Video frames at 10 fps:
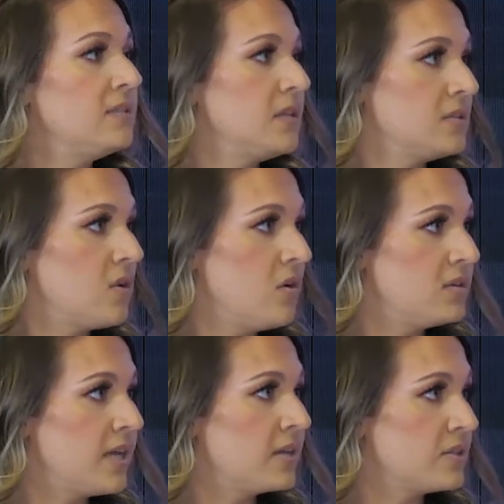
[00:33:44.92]
does
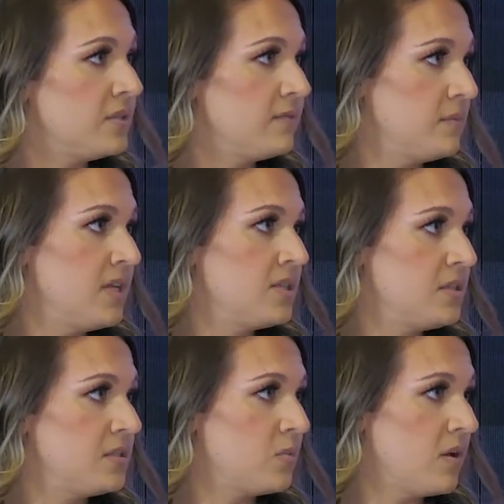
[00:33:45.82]
cause extra inflammation
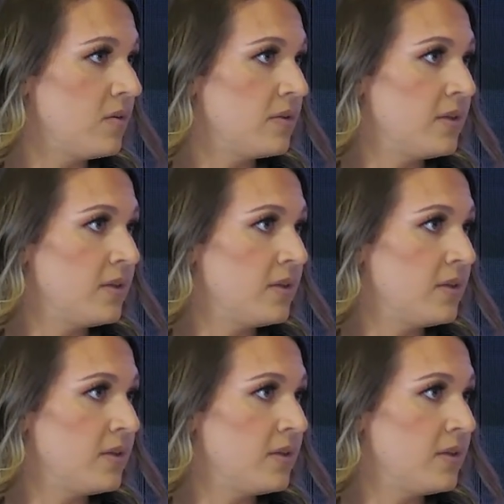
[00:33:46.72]
as well.